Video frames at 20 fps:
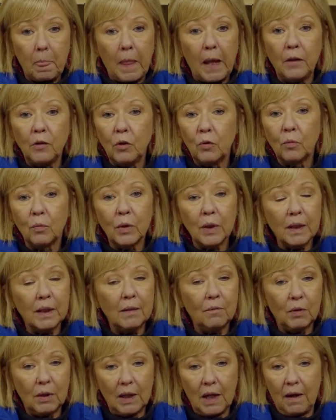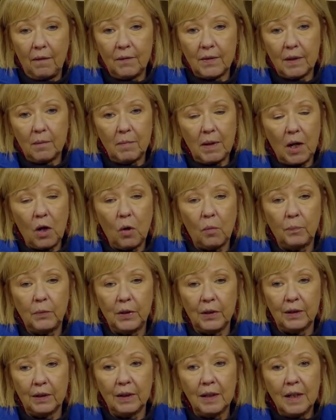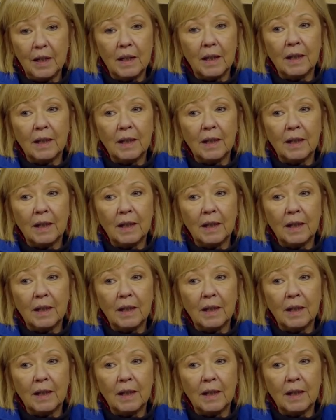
and you really would love some help to